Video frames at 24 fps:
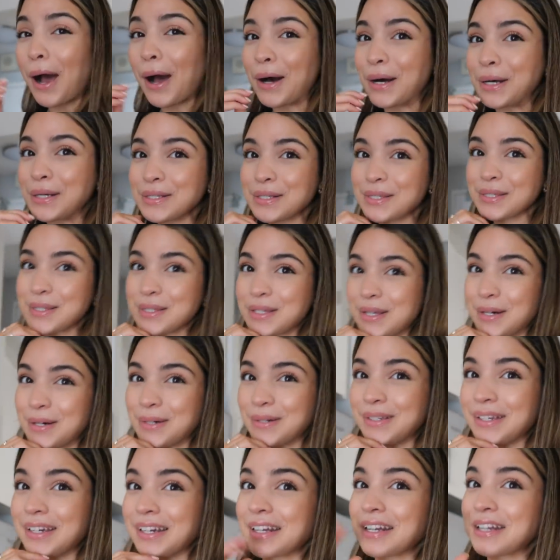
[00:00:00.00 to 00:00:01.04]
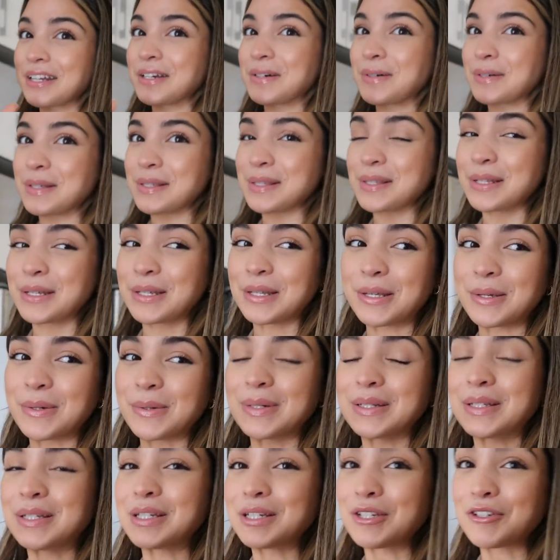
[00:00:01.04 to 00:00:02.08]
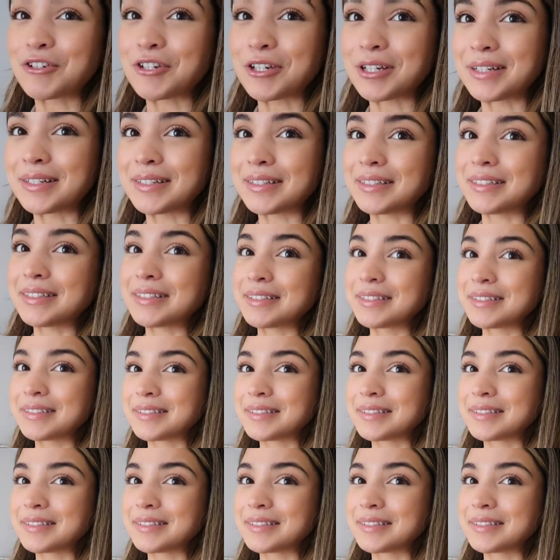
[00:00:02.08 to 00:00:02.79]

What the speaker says: Also, you're gonna notice a new addition